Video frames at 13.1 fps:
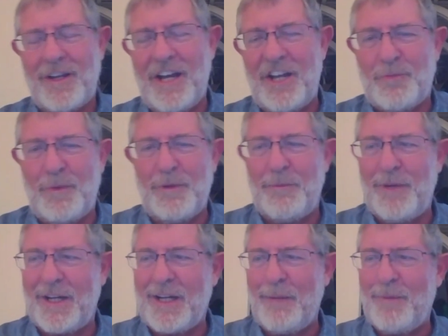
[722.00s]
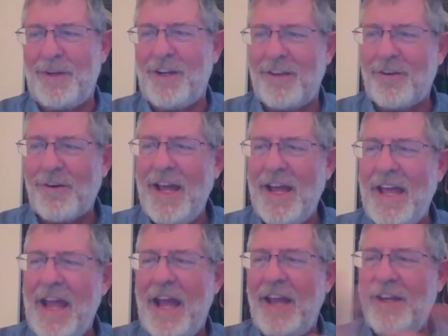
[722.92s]
Gospel will pick up another,
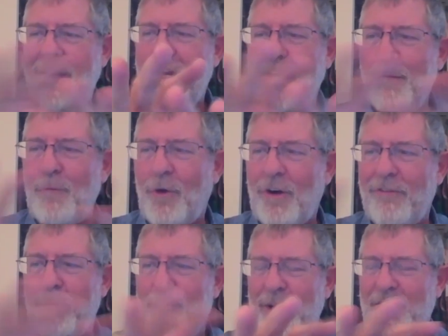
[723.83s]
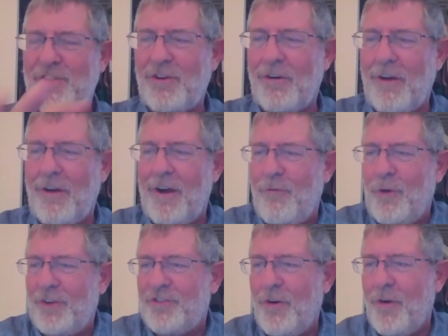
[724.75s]
and you get more of a picture of
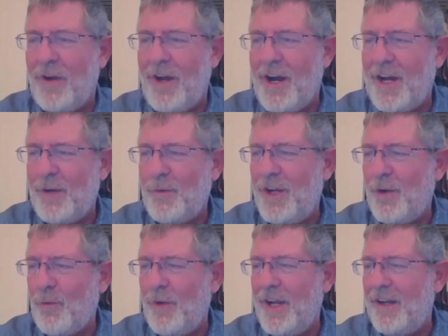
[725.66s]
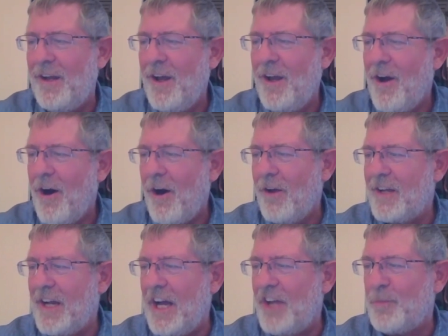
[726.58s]
what's going on when you read all the
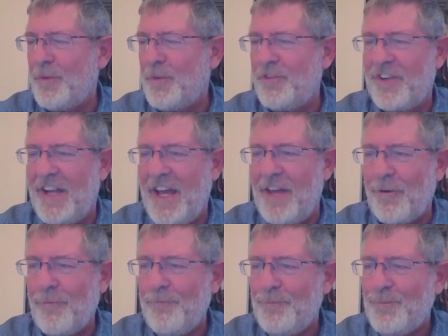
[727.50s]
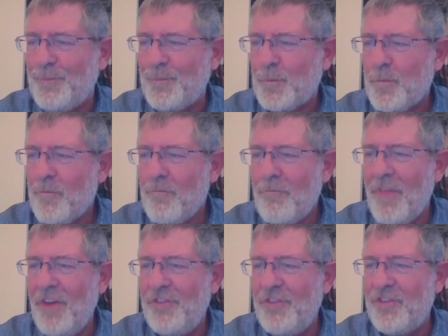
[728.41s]
Gospels together.
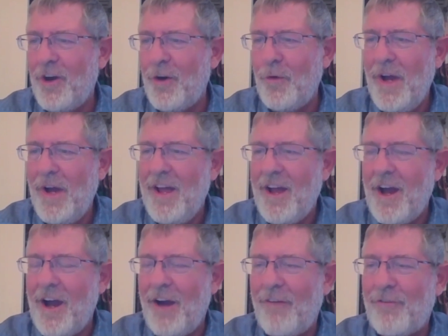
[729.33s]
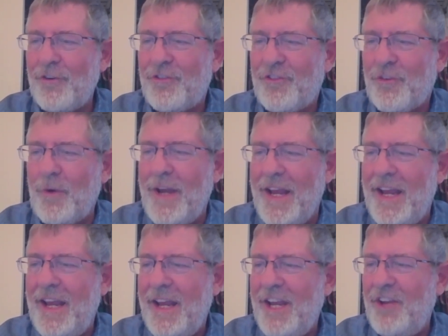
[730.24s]
So verse
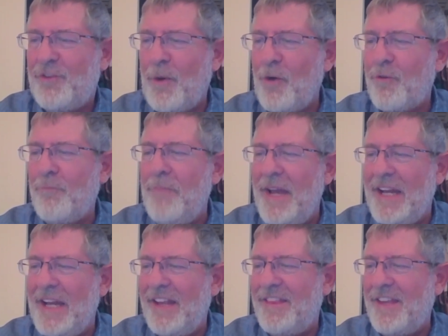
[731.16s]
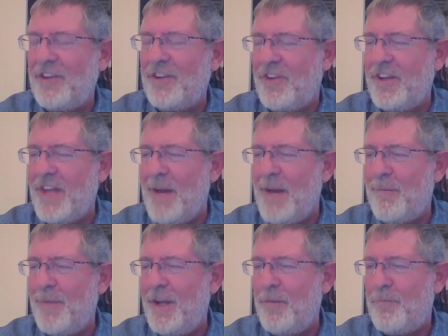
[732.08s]
3, he spoke many things to
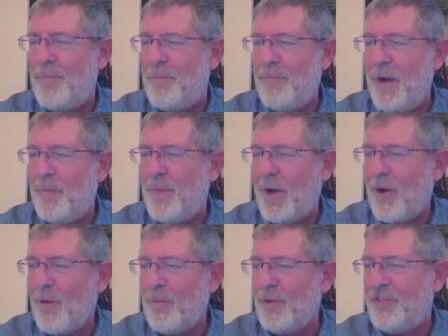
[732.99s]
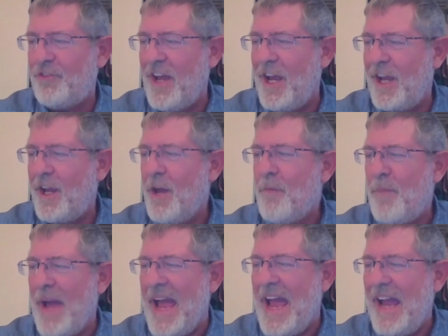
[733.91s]
them in parables, saying,
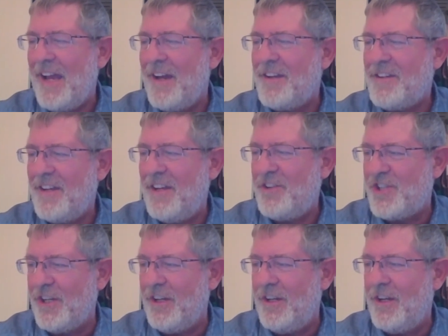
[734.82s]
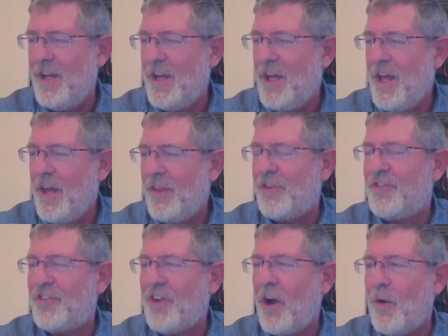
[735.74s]
pay attention, the
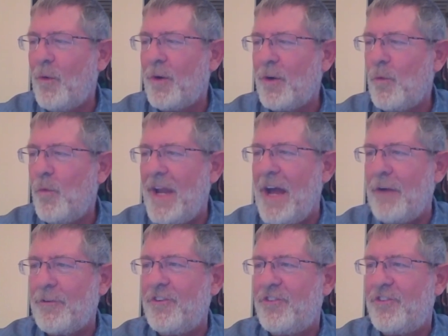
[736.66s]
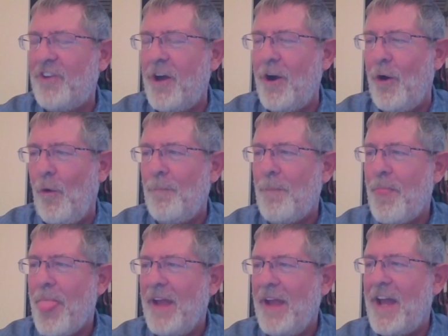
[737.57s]
sower went out to sow.
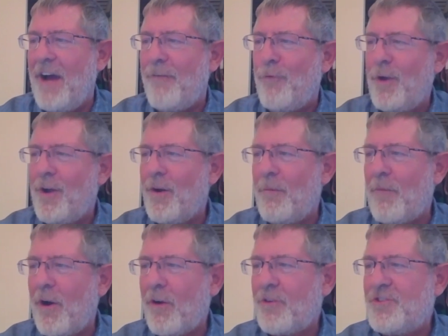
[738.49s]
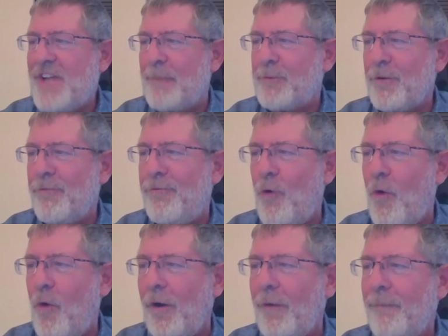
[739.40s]
Now, if we go to Mark chapter
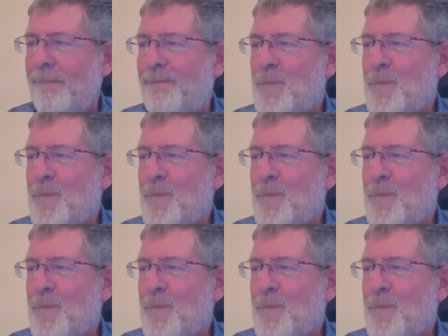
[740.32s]
4,